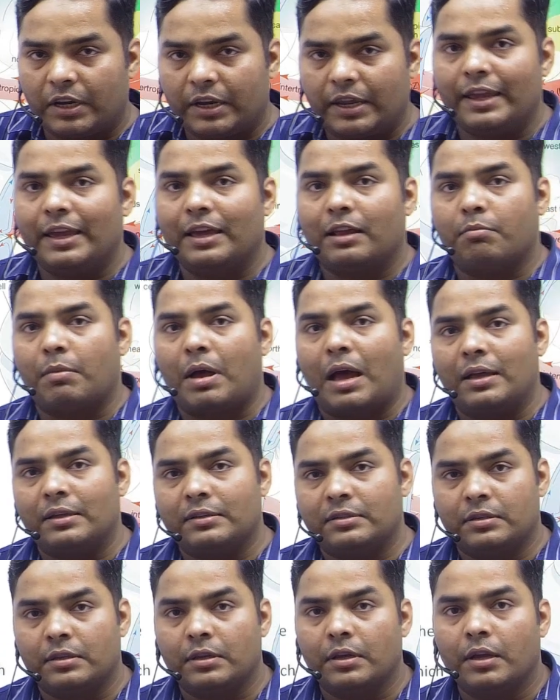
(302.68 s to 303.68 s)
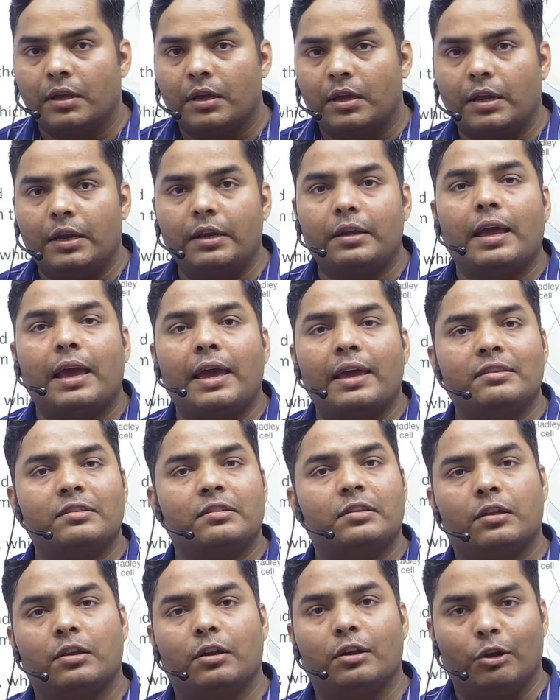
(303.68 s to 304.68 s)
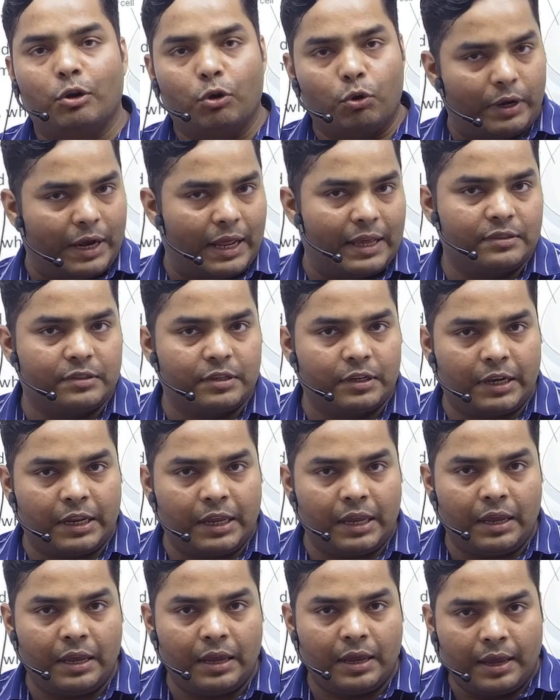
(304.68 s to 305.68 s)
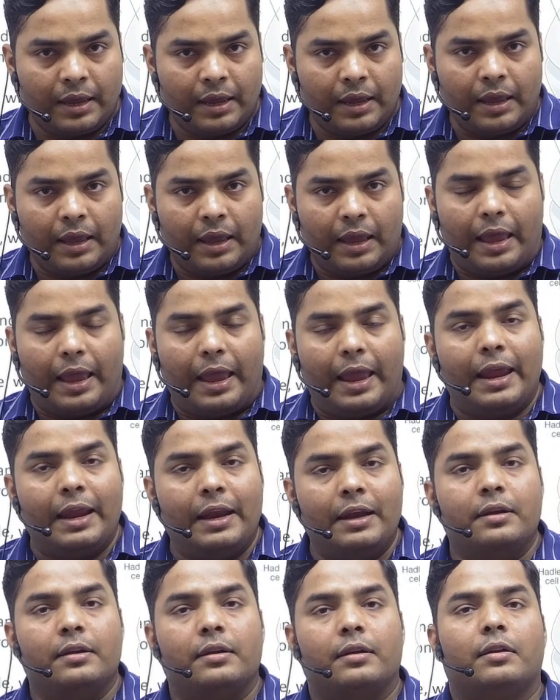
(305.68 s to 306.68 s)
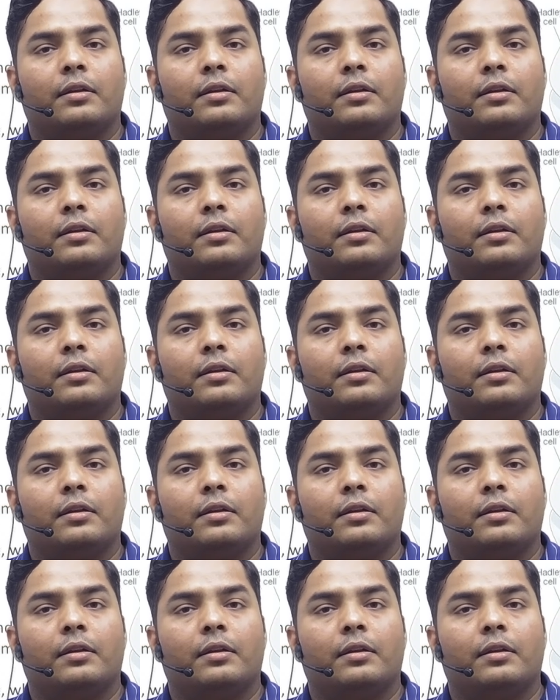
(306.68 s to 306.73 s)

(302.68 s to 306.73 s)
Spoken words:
air mass, it has low density, and